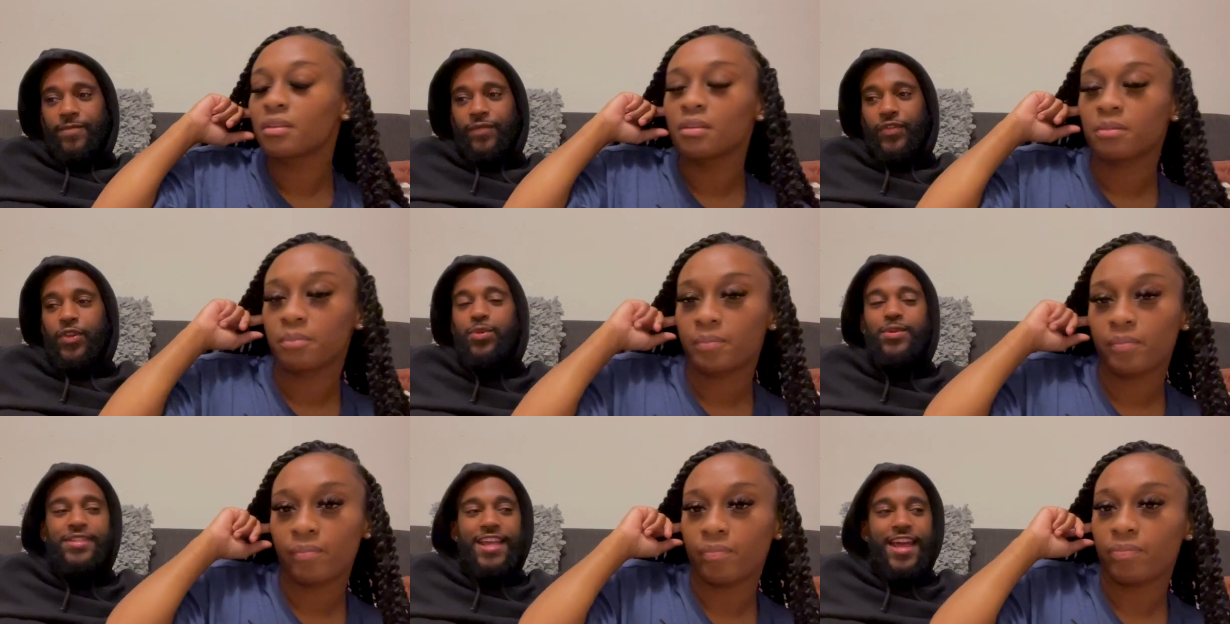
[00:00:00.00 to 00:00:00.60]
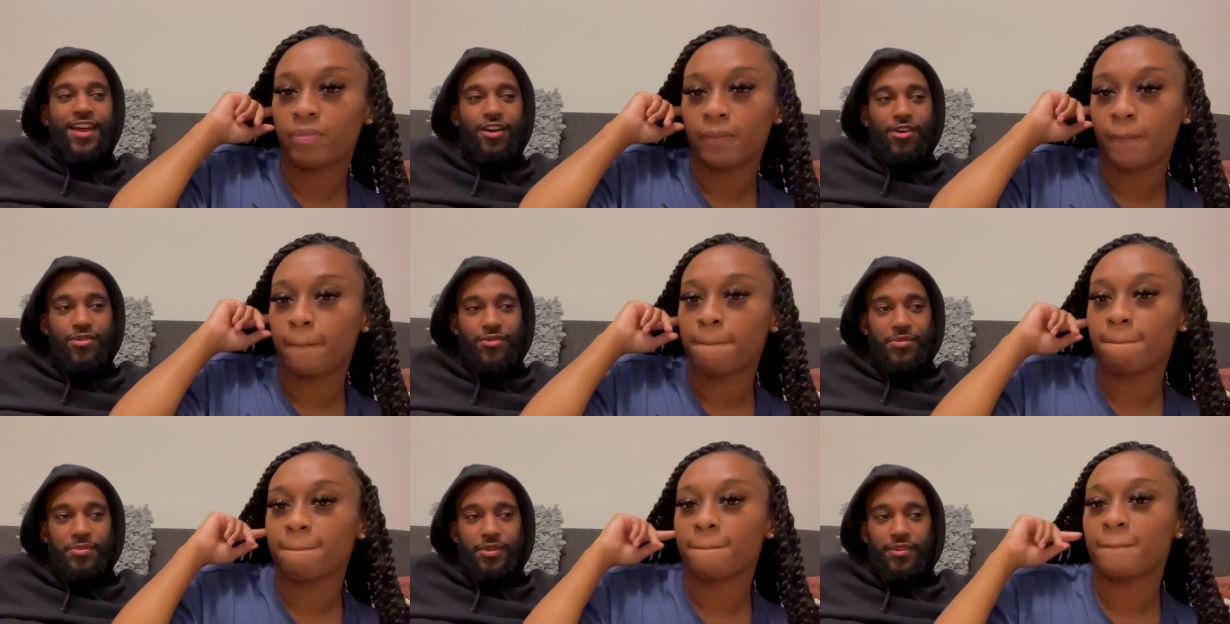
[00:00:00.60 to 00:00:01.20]
Speaker 1: You was at Oak
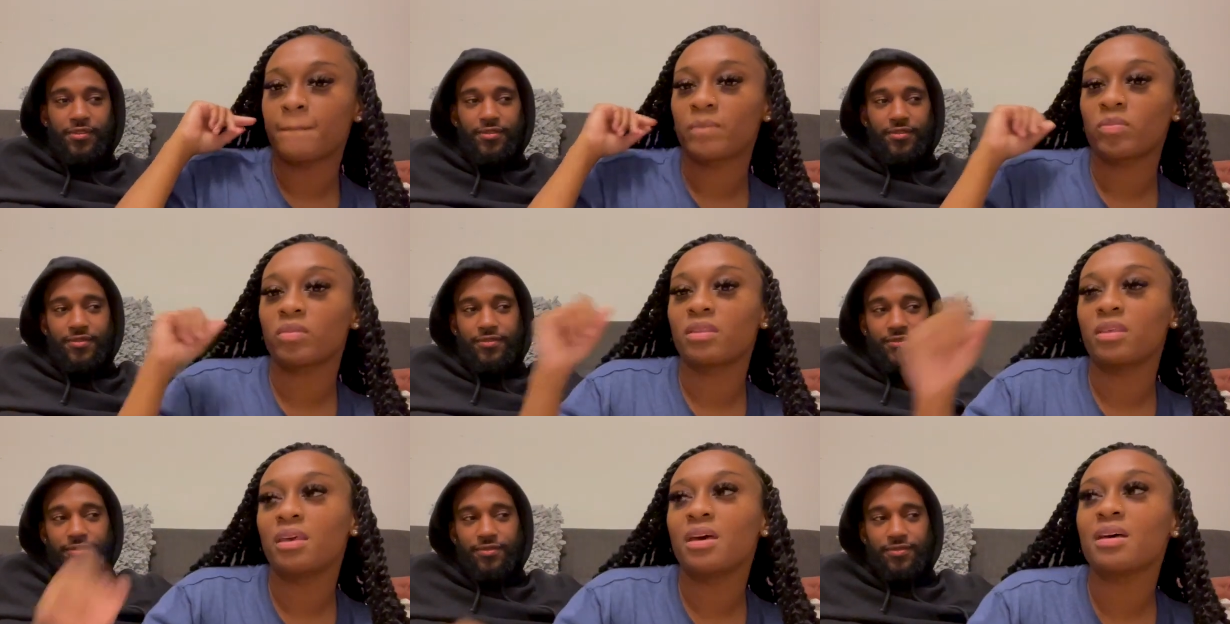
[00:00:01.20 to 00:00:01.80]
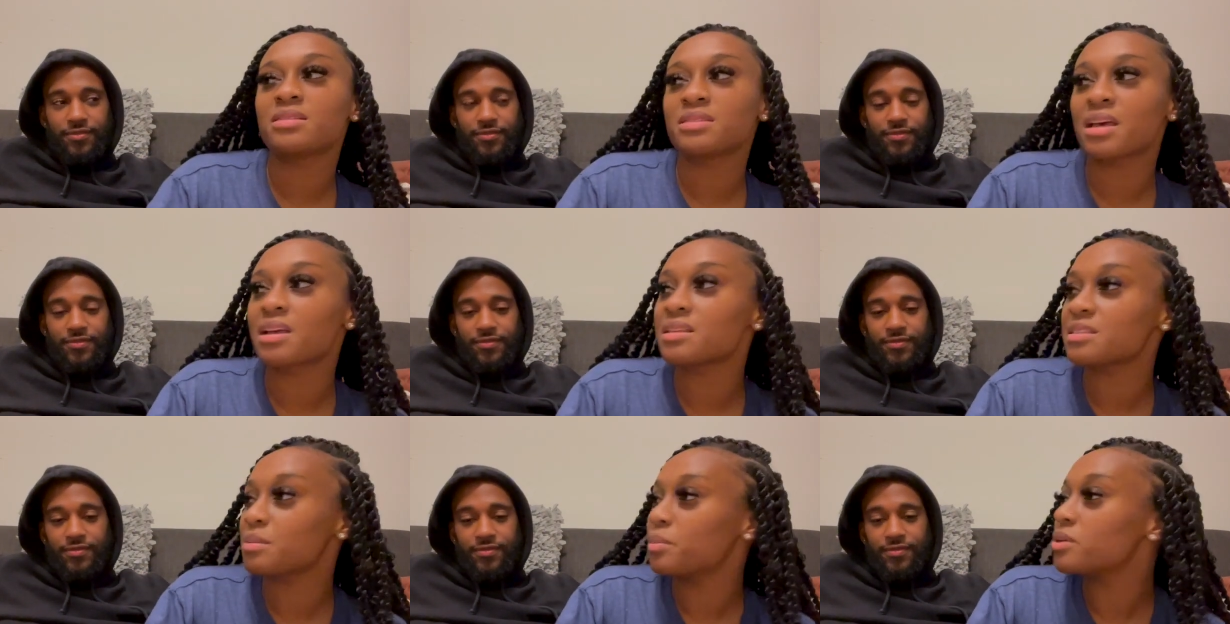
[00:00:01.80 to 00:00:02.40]
with me.
Speaker 2: Yeah, second
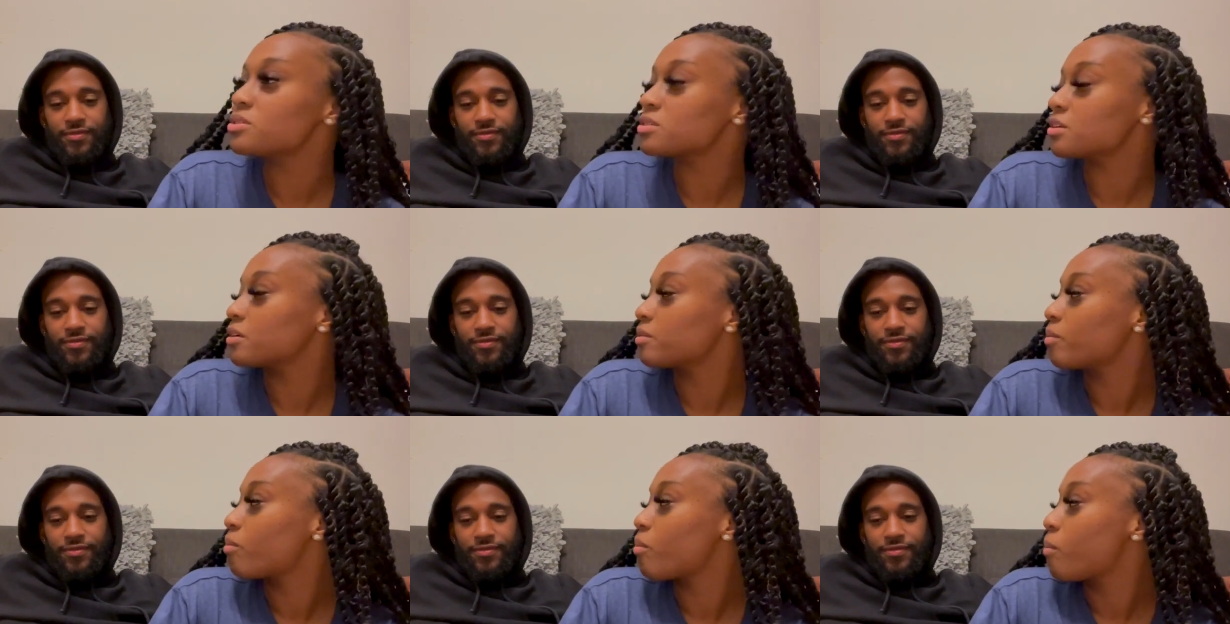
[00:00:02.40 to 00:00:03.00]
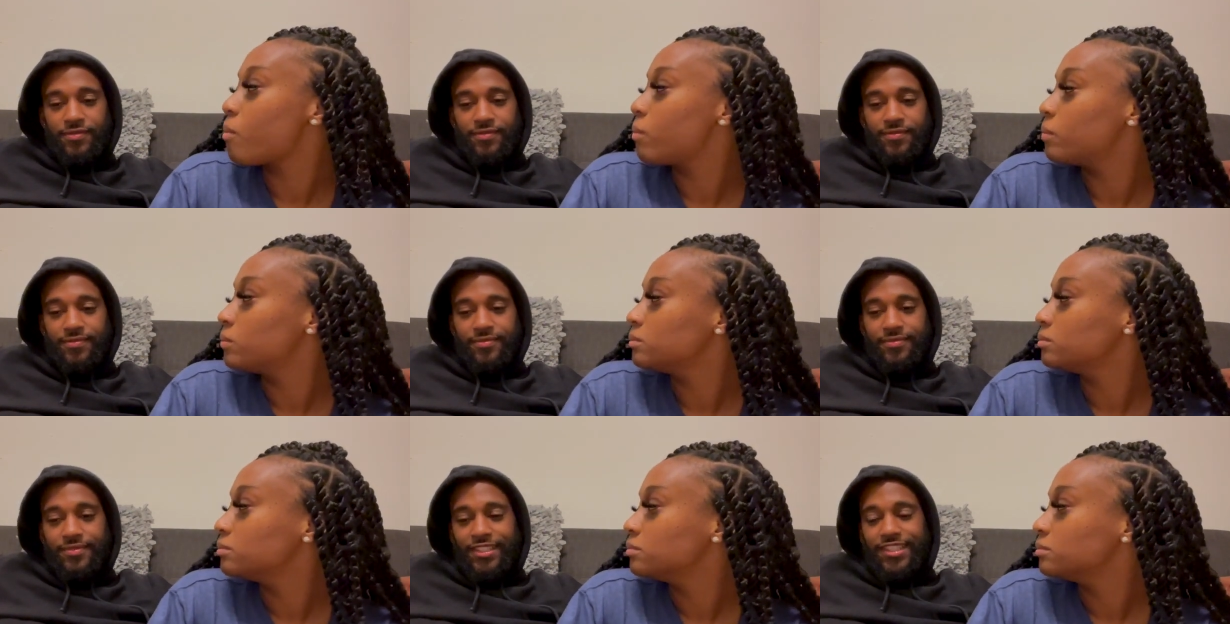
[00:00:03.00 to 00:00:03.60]
semester.
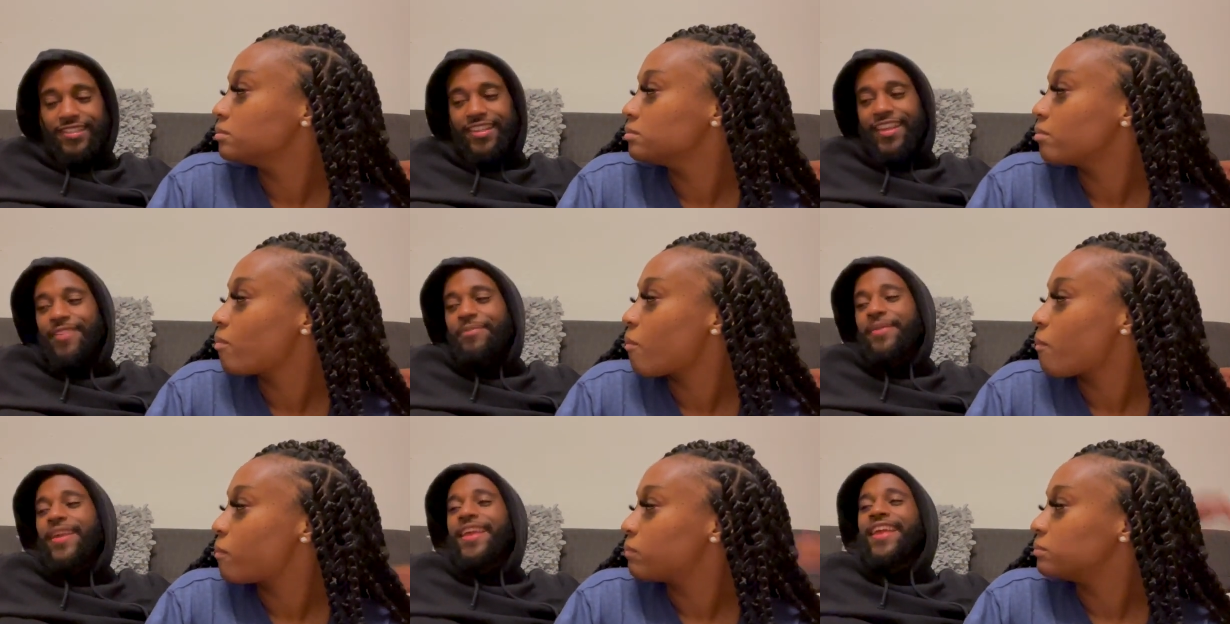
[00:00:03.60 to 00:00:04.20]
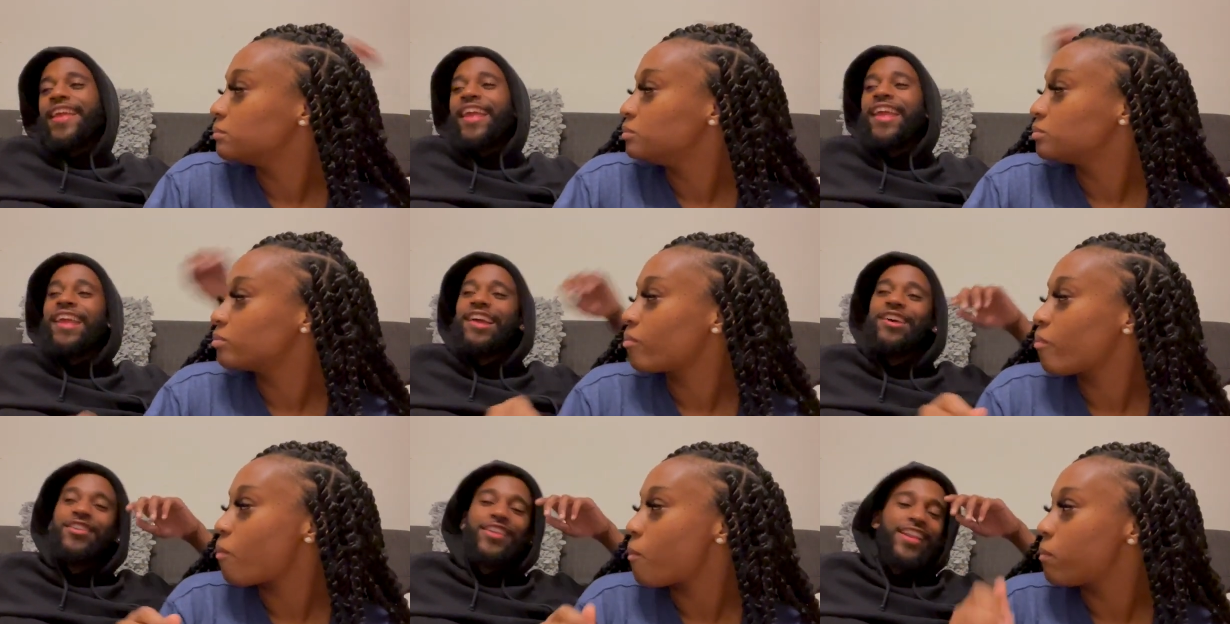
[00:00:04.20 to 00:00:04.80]
Speaker 1: Man,
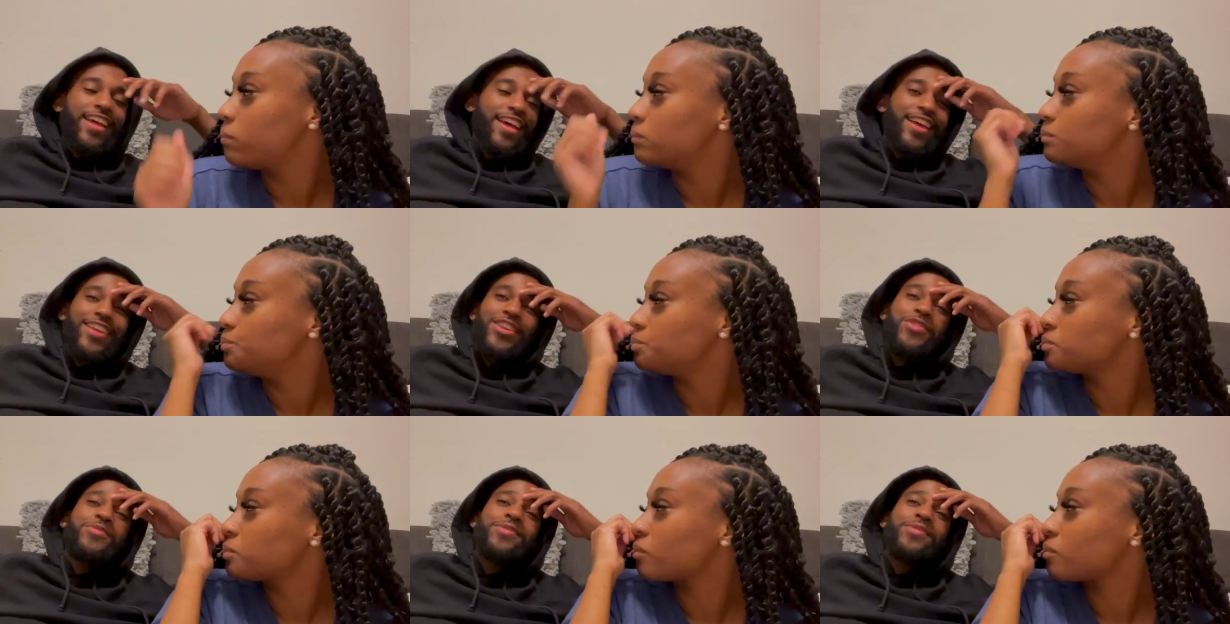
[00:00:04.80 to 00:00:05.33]
hell nah. You